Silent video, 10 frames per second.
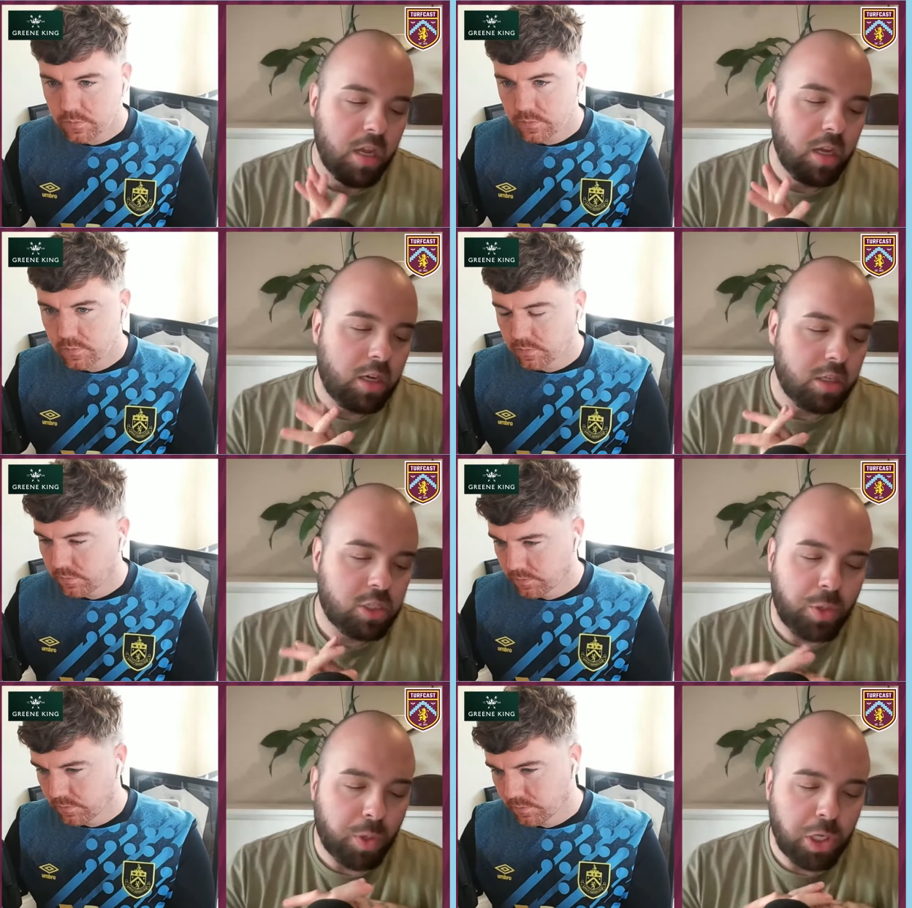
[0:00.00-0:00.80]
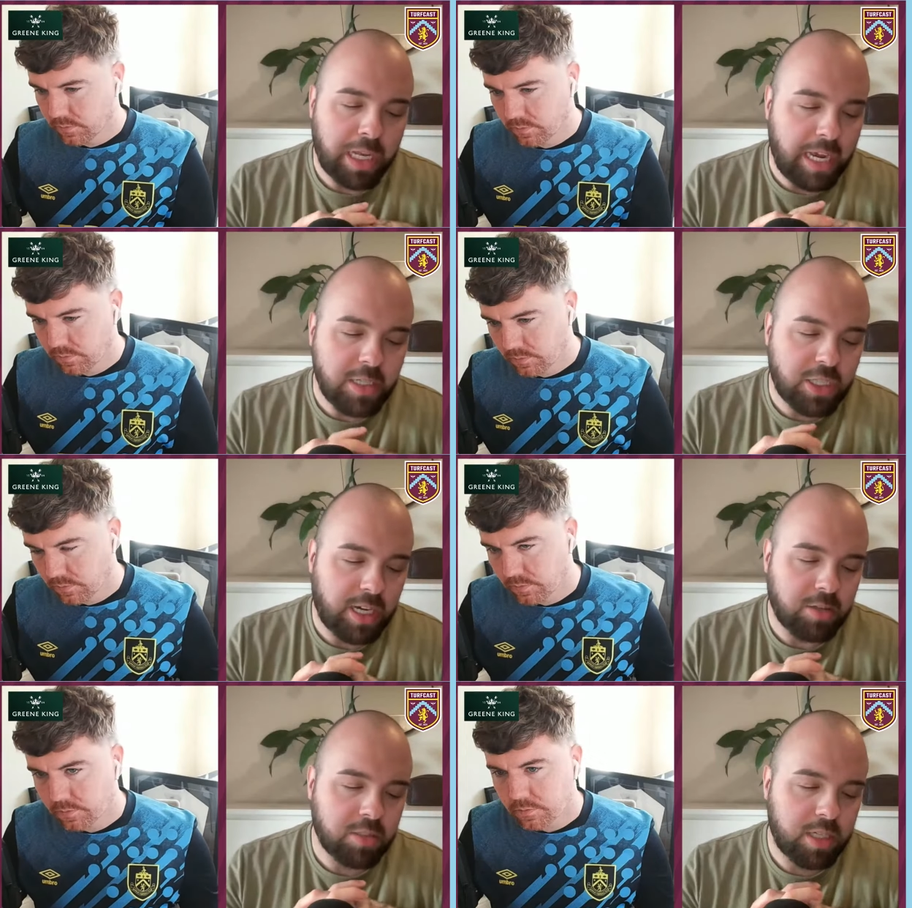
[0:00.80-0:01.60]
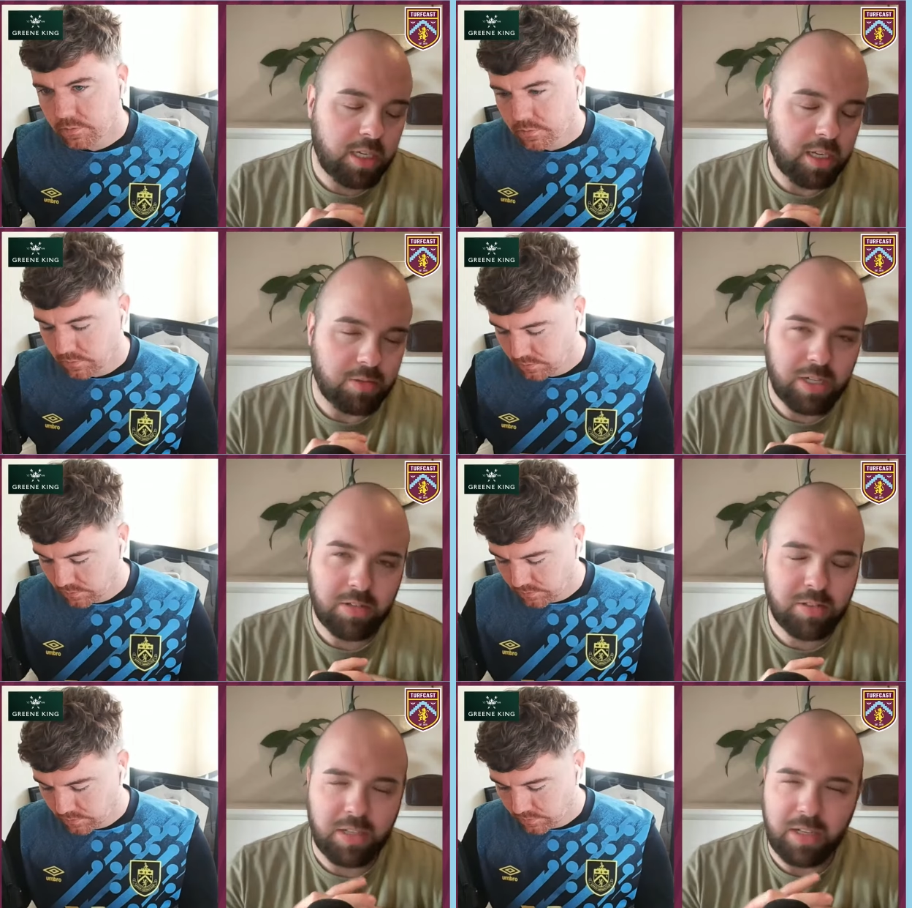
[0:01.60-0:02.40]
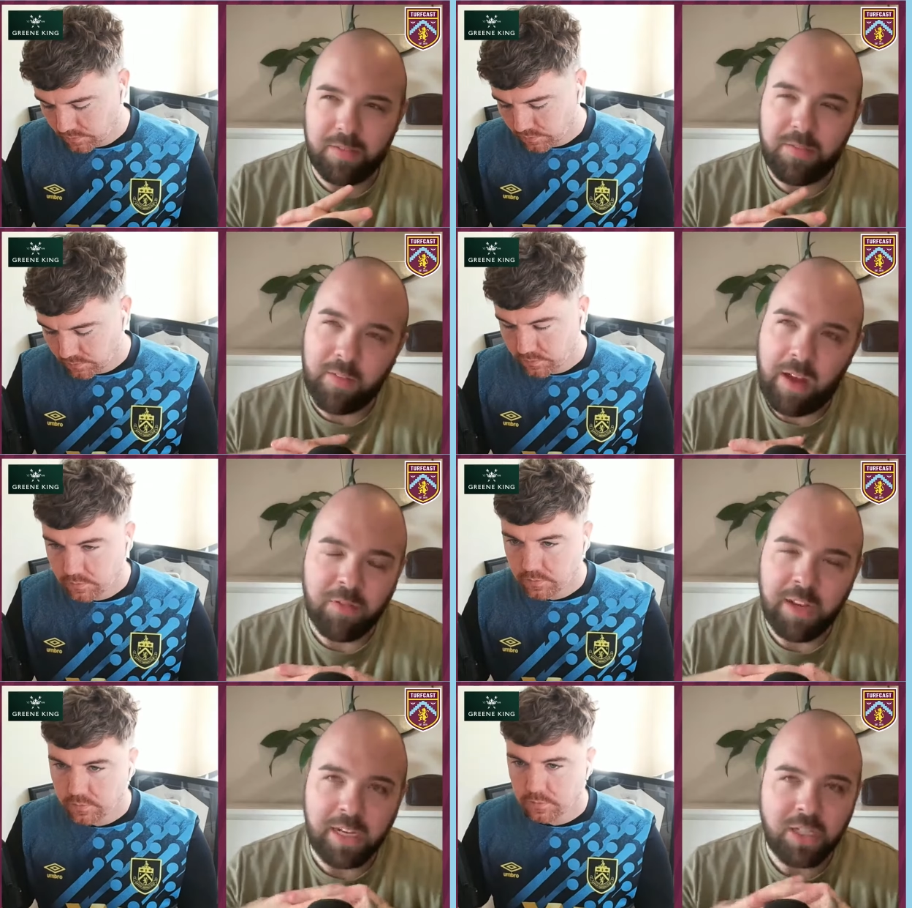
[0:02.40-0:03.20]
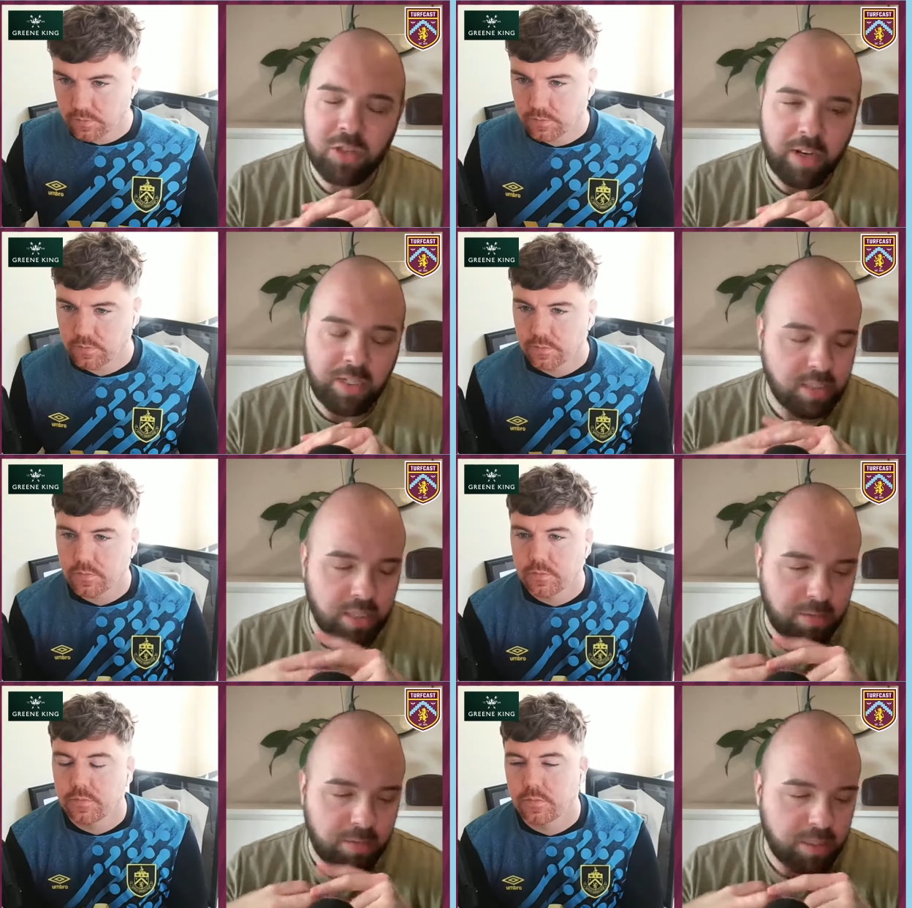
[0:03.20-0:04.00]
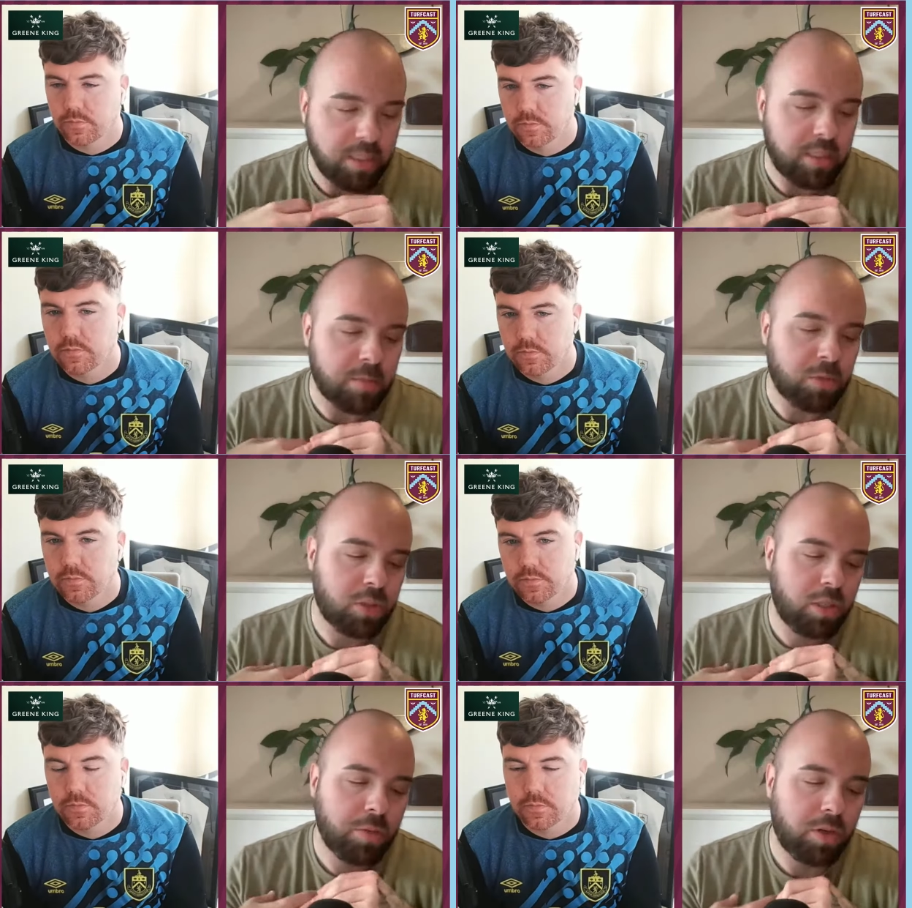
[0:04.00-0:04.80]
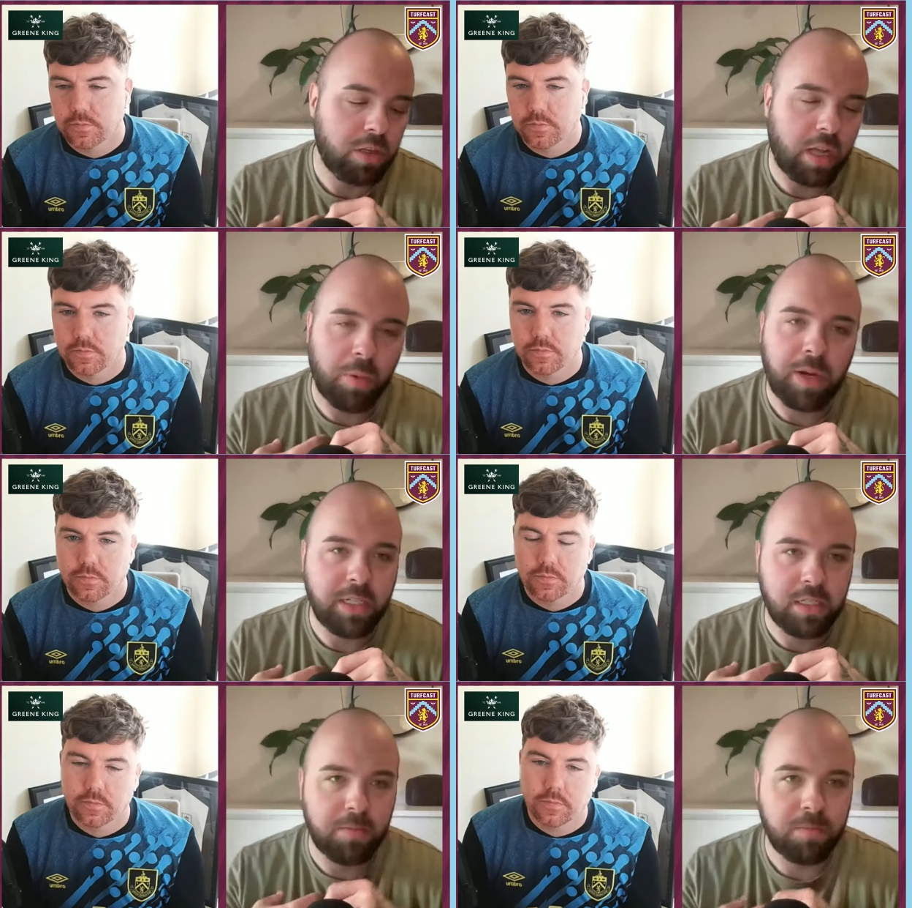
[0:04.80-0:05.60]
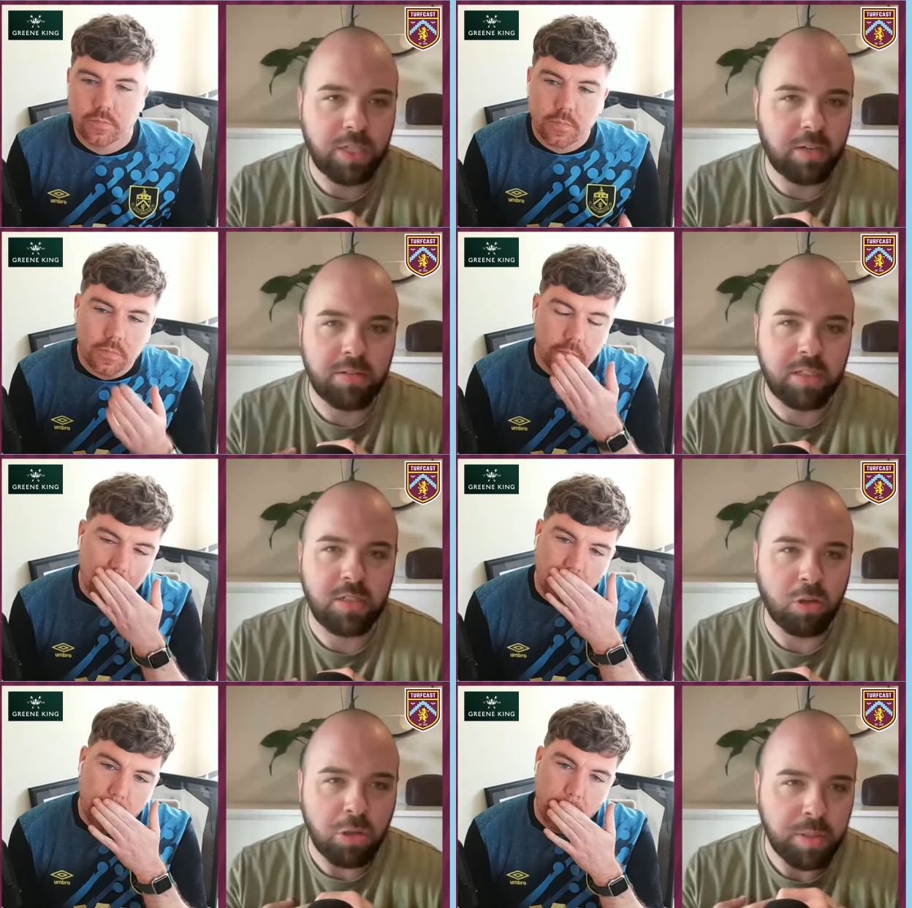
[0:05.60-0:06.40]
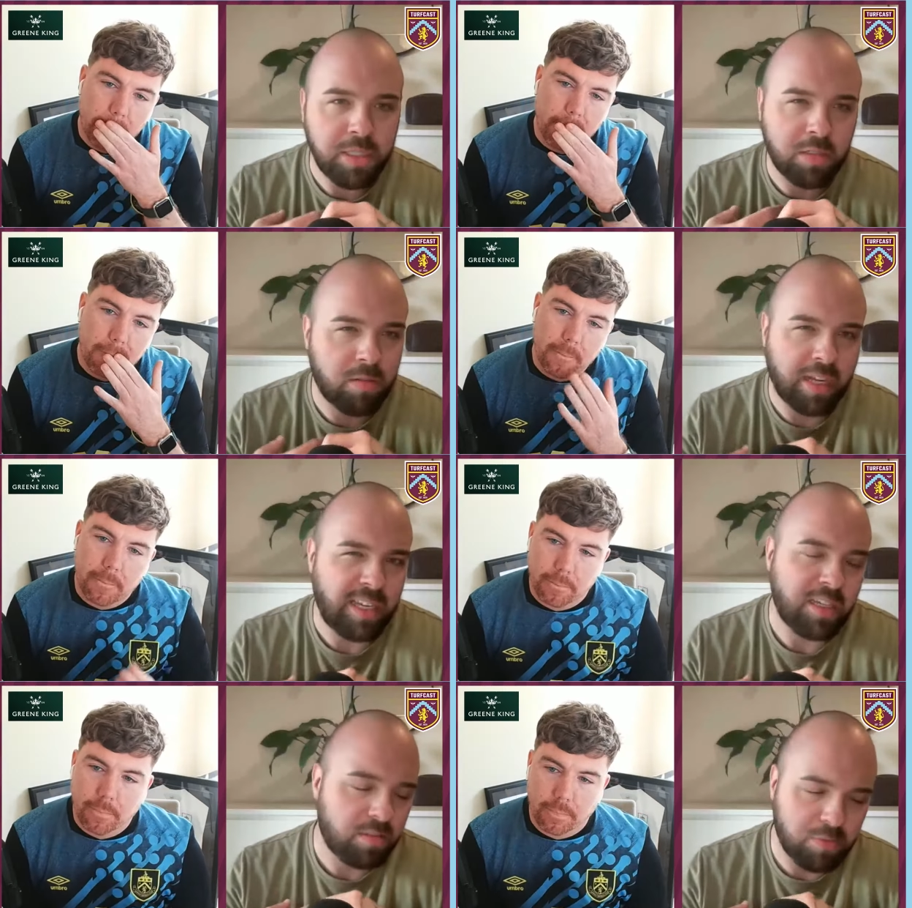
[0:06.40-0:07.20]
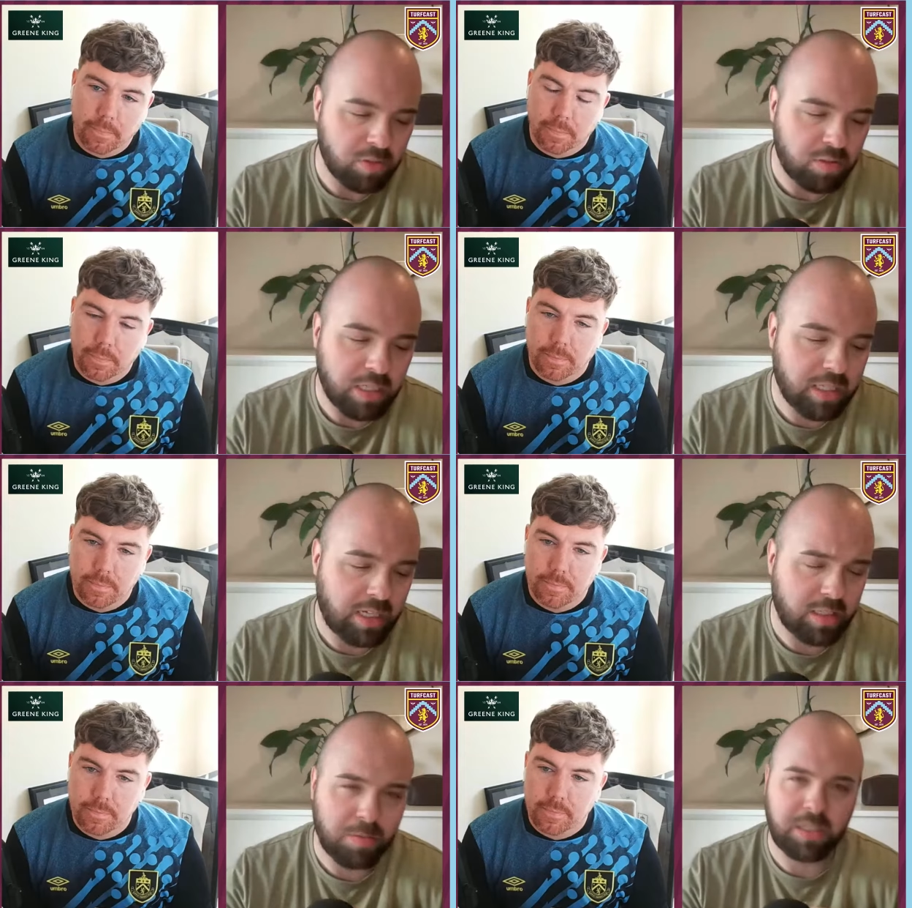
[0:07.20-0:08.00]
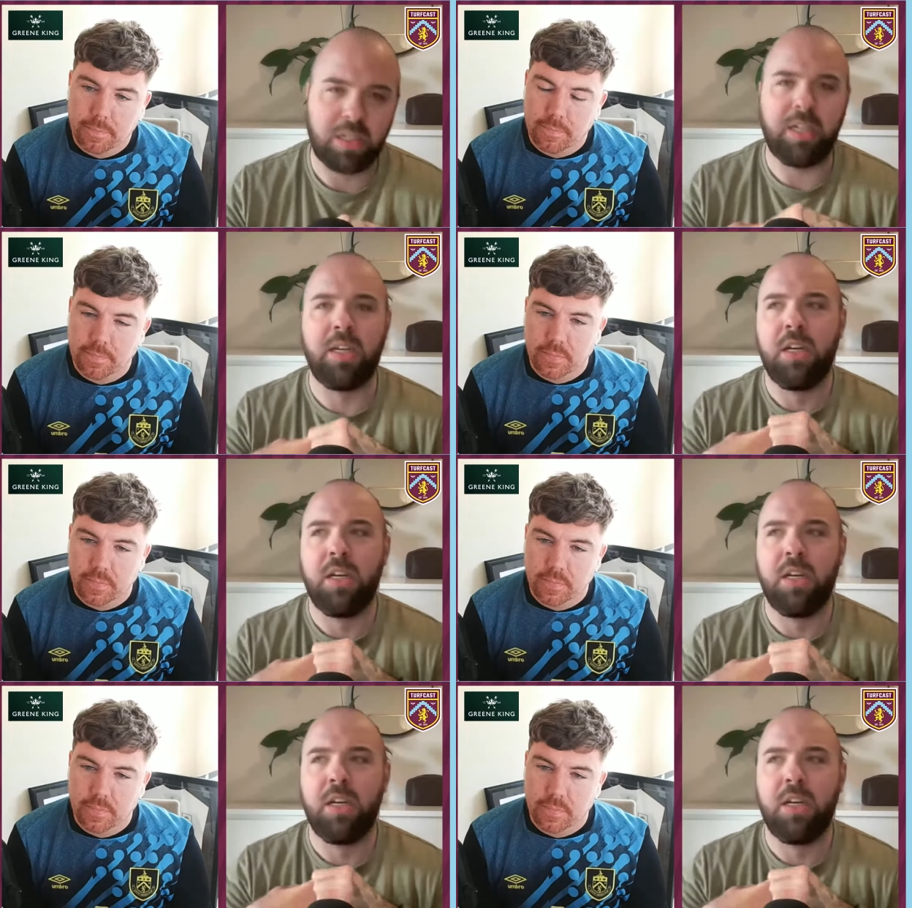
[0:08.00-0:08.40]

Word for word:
Speaker 1: 2-2 against Chelsea. Now, Chelsea are a really strange team this season, but 2-2 away to Chelsea is always a decent result, I think, especially